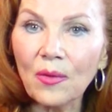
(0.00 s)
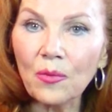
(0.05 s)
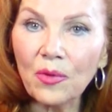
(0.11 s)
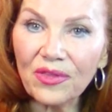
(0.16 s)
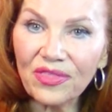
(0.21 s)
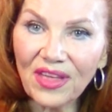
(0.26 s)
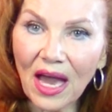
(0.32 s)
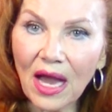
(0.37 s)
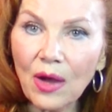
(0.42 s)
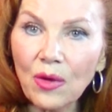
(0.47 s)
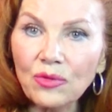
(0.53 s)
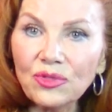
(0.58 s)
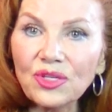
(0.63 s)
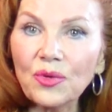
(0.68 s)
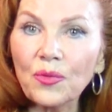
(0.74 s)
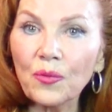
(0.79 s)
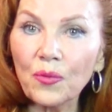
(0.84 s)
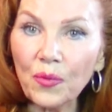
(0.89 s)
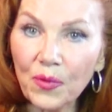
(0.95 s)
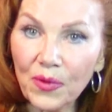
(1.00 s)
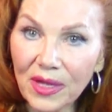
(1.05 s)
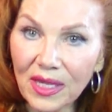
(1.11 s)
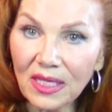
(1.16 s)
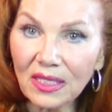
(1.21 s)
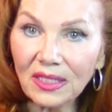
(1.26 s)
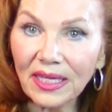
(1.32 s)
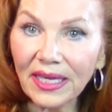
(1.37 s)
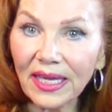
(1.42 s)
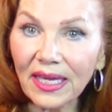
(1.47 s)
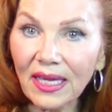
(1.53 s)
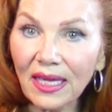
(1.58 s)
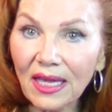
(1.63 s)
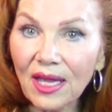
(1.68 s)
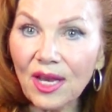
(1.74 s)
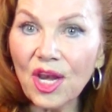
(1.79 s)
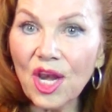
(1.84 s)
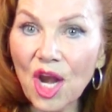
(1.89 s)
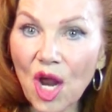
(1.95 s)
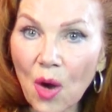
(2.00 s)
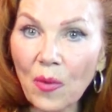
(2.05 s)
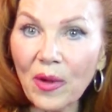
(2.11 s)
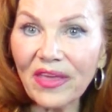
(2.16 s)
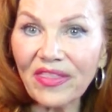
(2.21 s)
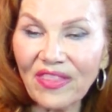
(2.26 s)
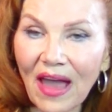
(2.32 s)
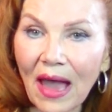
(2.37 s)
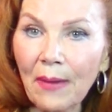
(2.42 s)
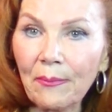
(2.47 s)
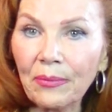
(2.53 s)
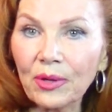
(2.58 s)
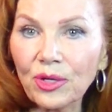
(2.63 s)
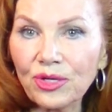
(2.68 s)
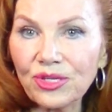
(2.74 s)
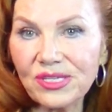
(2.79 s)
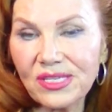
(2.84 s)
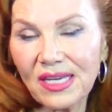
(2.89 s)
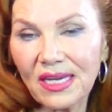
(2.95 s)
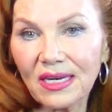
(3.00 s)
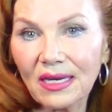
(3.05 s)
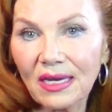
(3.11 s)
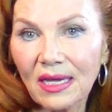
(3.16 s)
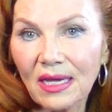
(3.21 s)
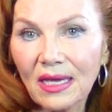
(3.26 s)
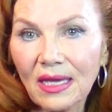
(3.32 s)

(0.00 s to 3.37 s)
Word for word: without really knowing that person